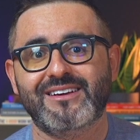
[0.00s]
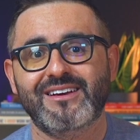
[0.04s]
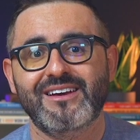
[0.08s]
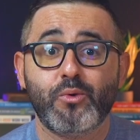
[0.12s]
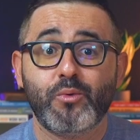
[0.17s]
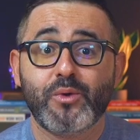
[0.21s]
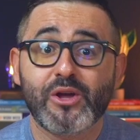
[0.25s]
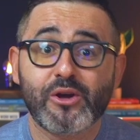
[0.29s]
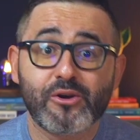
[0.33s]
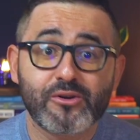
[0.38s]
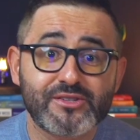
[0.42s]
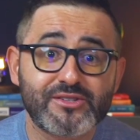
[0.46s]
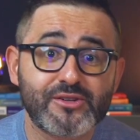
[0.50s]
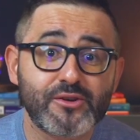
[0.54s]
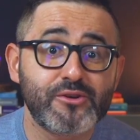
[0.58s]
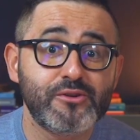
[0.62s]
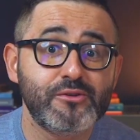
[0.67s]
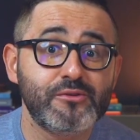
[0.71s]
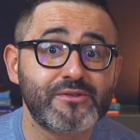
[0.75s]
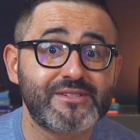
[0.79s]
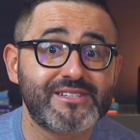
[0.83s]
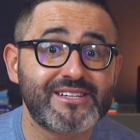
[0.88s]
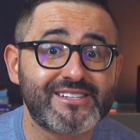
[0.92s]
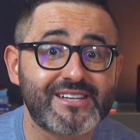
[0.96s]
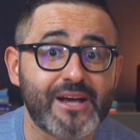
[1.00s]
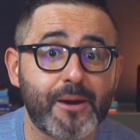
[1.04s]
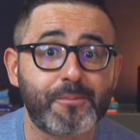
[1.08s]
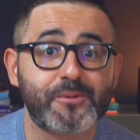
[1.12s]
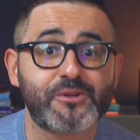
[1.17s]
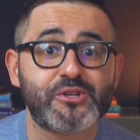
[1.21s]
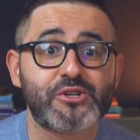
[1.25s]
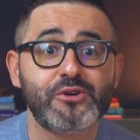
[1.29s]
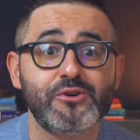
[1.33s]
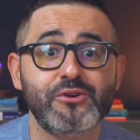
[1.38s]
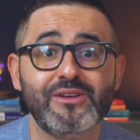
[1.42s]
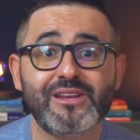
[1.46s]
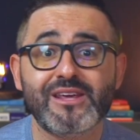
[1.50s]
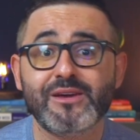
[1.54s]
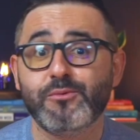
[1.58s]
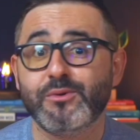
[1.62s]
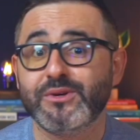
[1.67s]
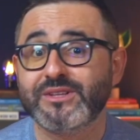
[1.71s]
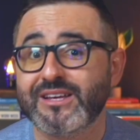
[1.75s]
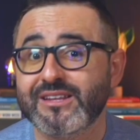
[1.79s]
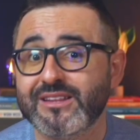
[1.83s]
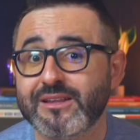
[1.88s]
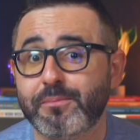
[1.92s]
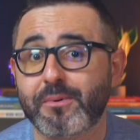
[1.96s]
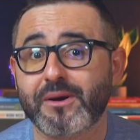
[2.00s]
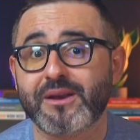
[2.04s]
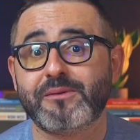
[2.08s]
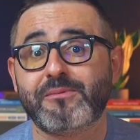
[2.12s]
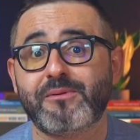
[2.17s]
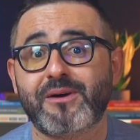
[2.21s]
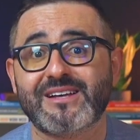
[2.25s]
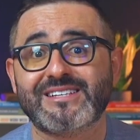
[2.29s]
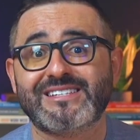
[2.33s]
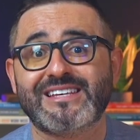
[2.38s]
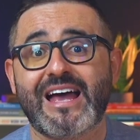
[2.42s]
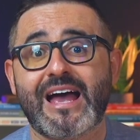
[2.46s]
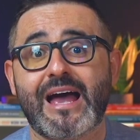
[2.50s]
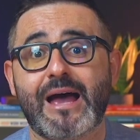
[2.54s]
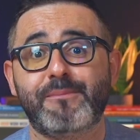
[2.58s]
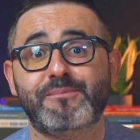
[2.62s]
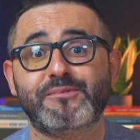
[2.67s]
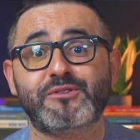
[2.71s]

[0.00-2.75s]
We also used this opportunity within the BuddyBoss app